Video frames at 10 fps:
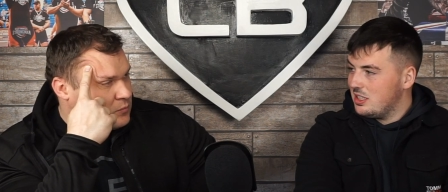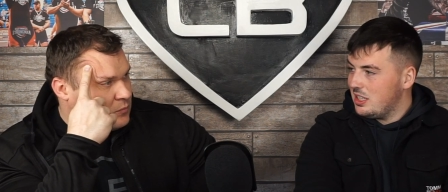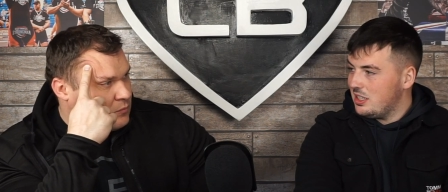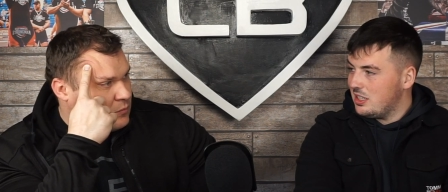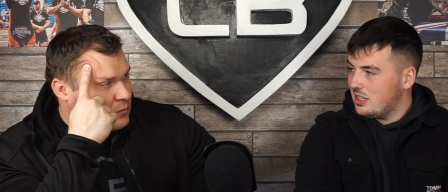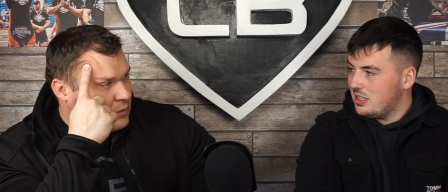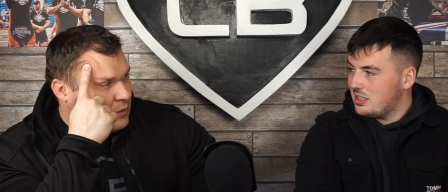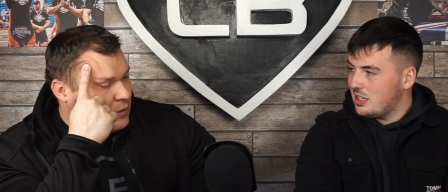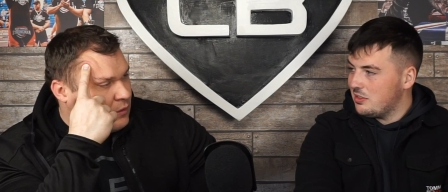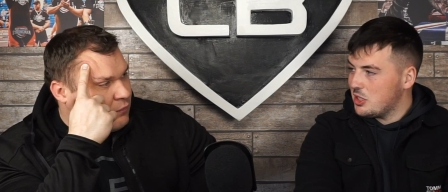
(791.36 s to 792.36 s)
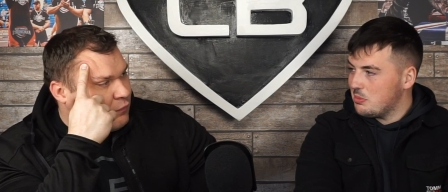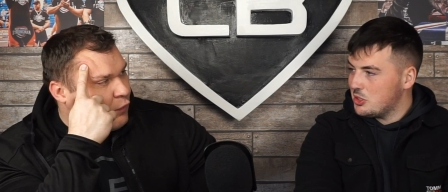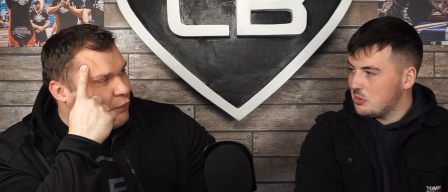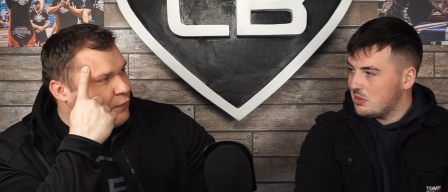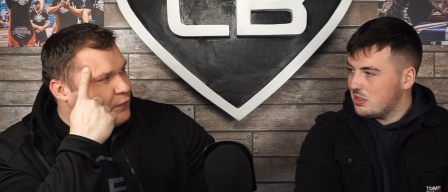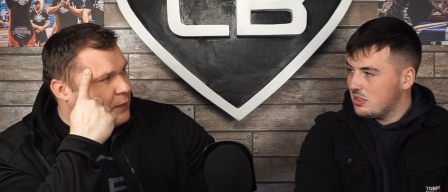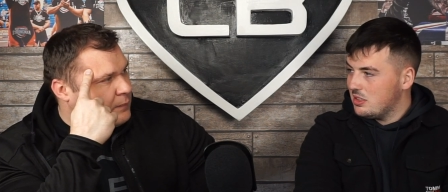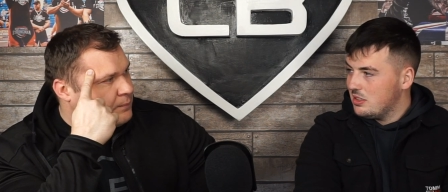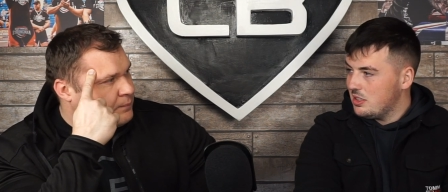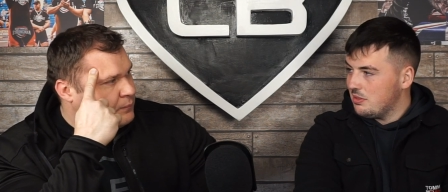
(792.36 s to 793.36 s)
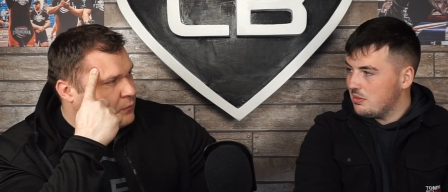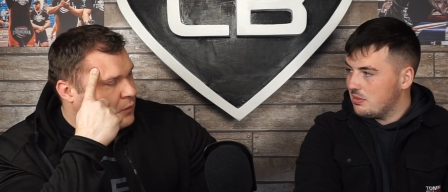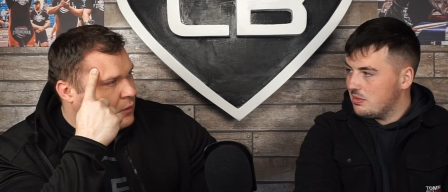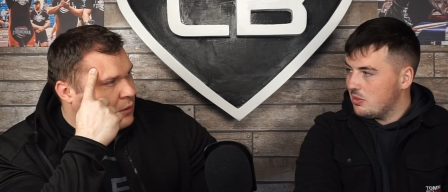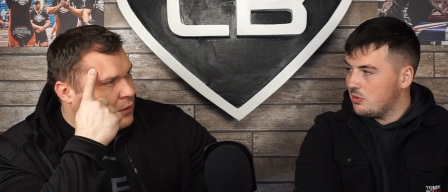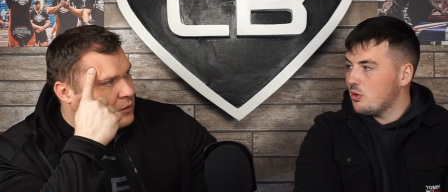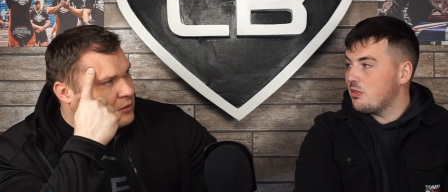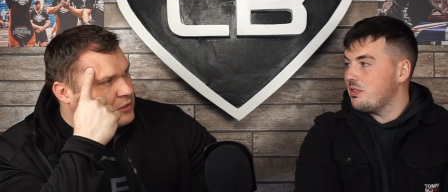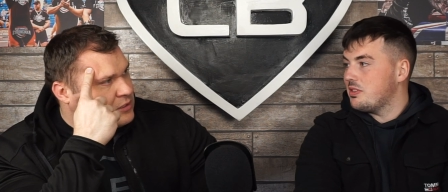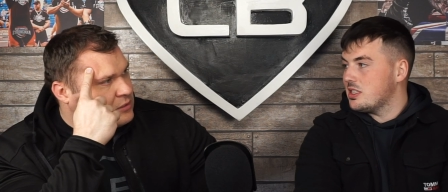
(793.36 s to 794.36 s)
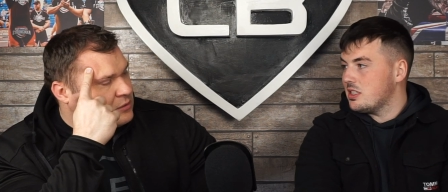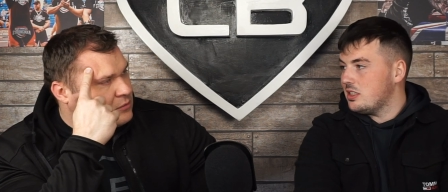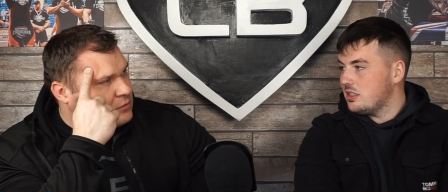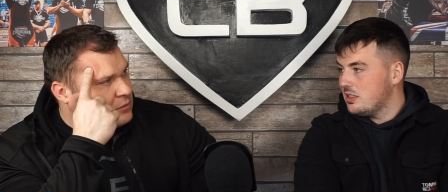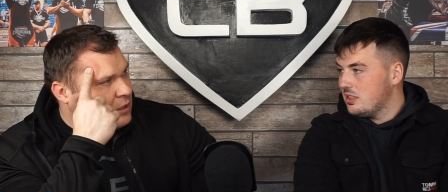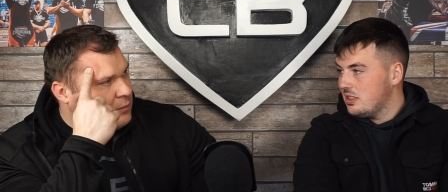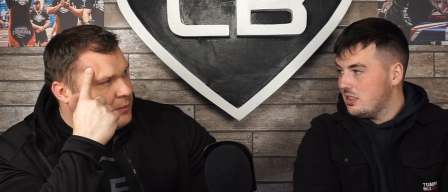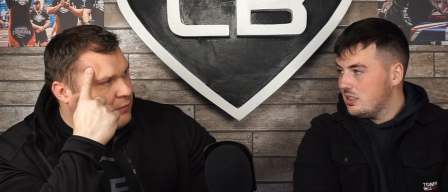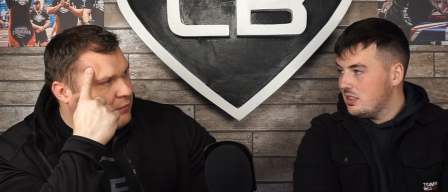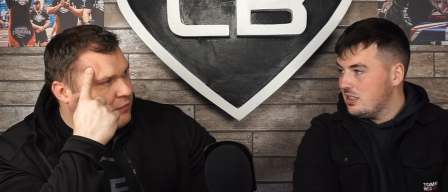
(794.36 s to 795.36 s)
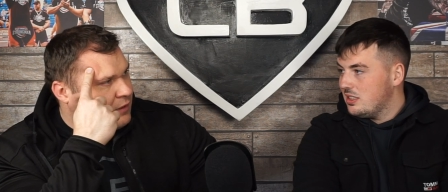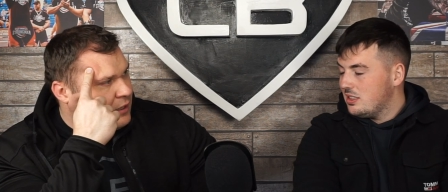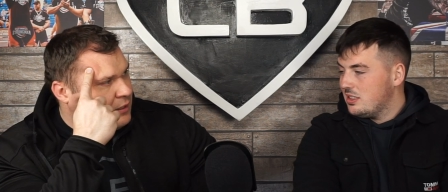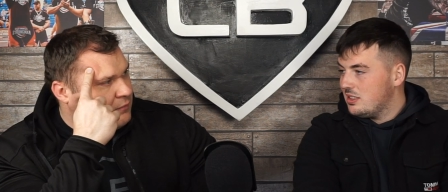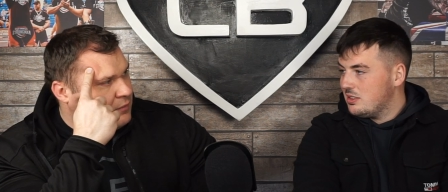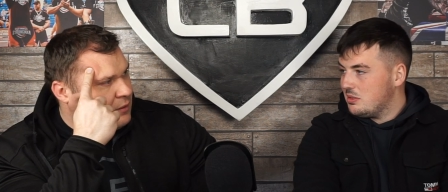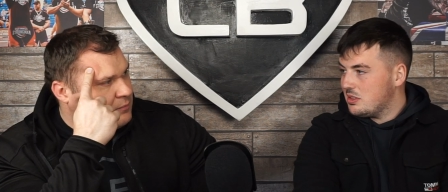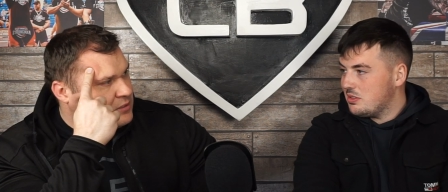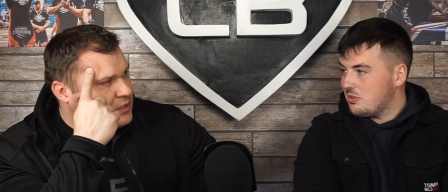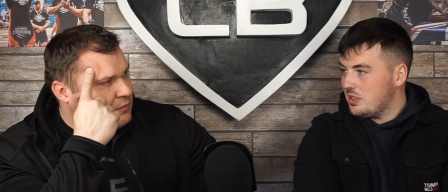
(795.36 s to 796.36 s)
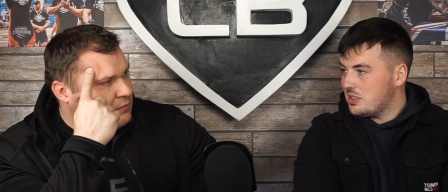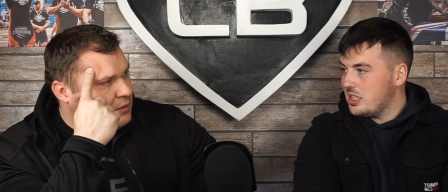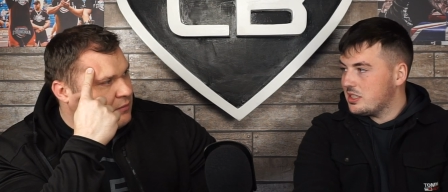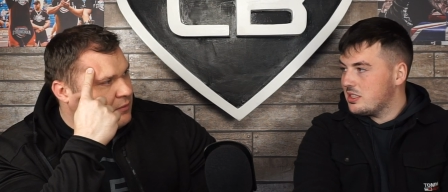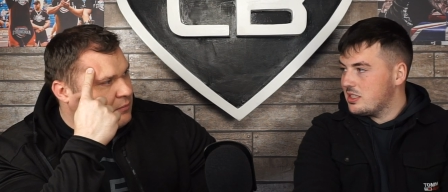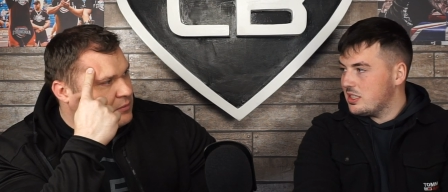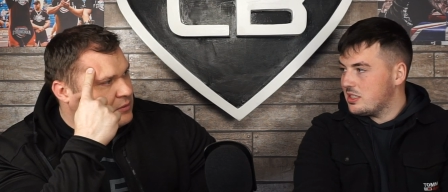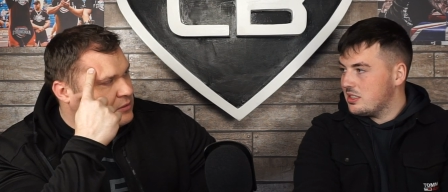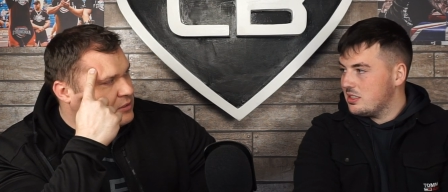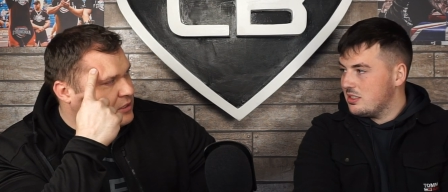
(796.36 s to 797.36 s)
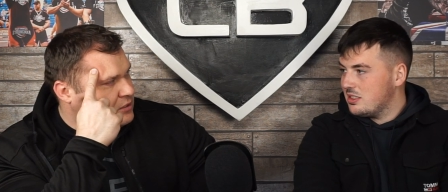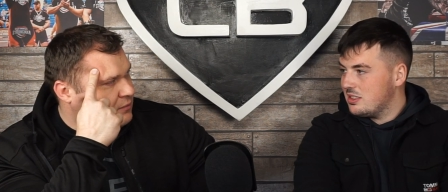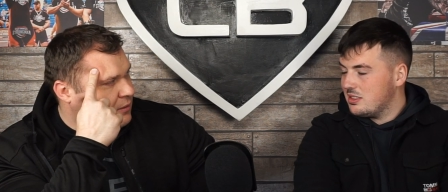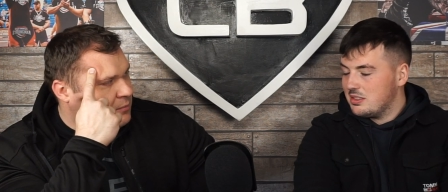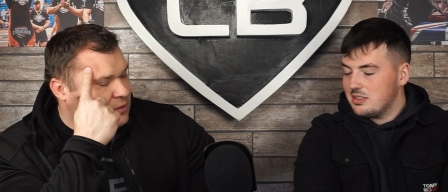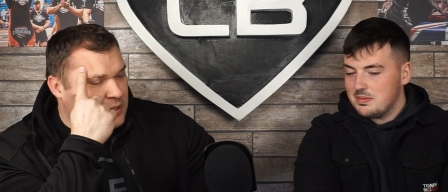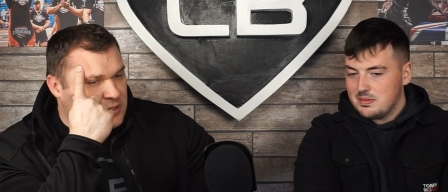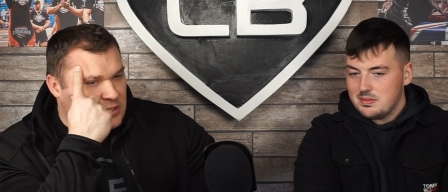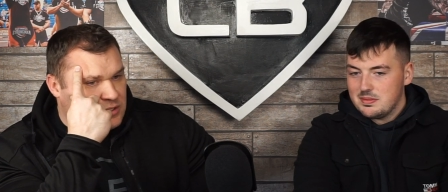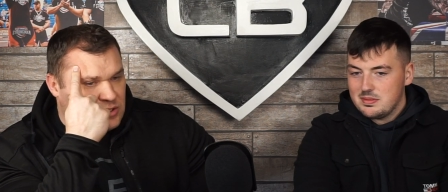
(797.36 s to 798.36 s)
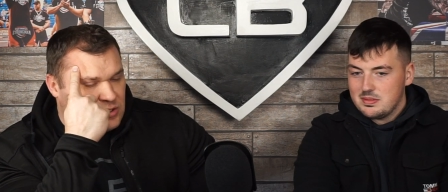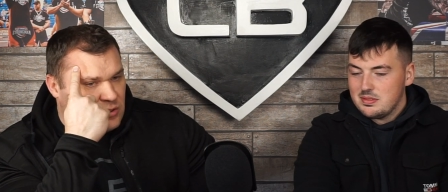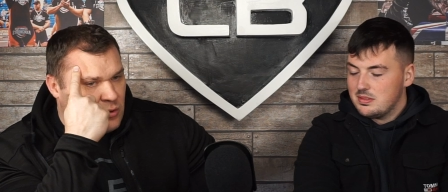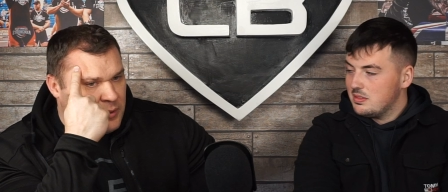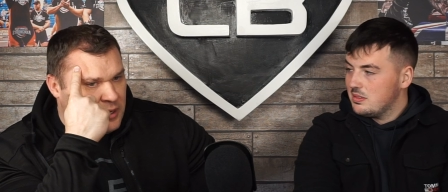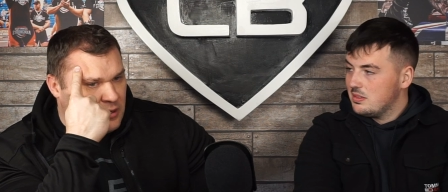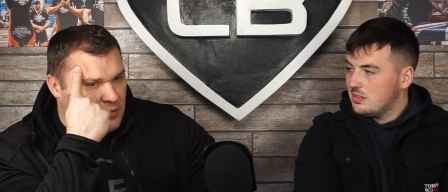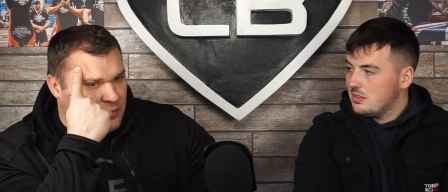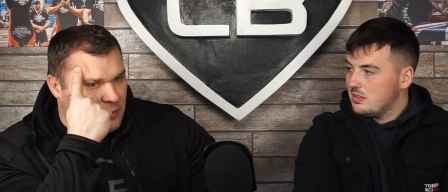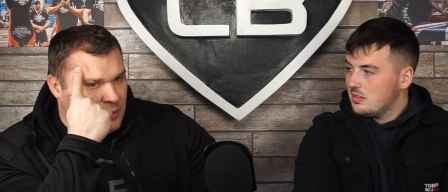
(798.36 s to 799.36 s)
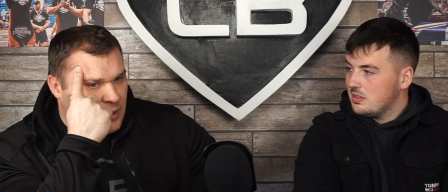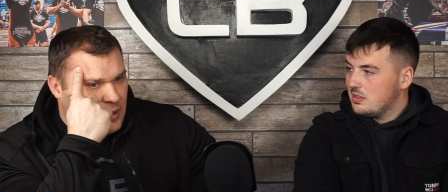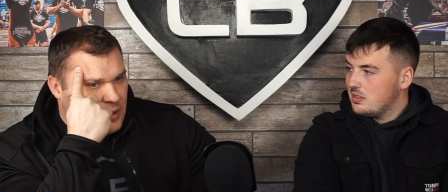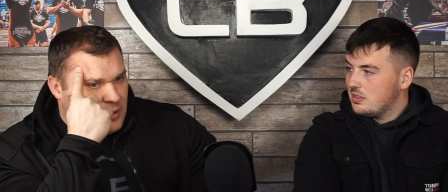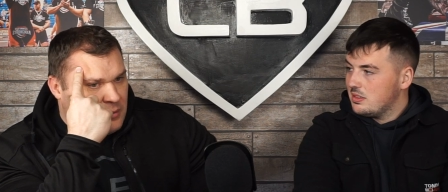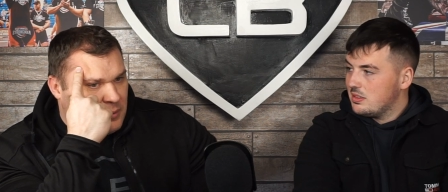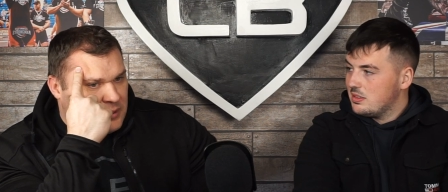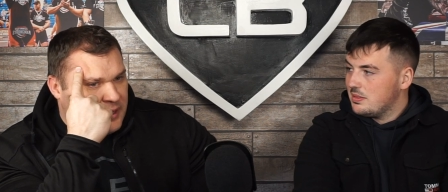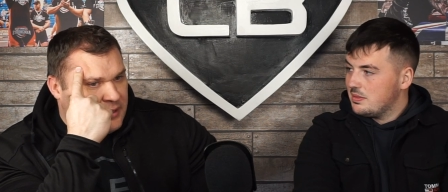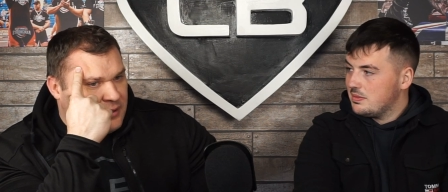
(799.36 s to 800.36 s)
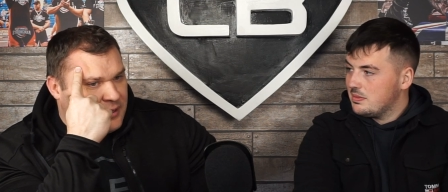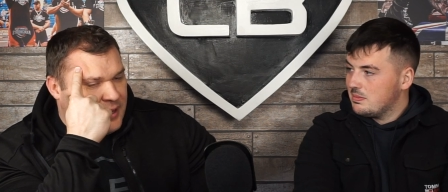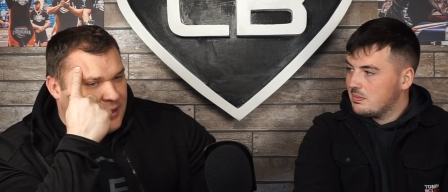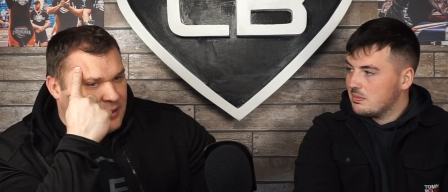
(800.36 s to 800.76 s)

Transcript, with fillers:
Speaker 1: in the deadlift championship? 450. Yeah. Or 450, sorry. how
Speaker 2: many? Five of them? Seven? six, of them? Six. six of them. Like, there's so many of them. But then again,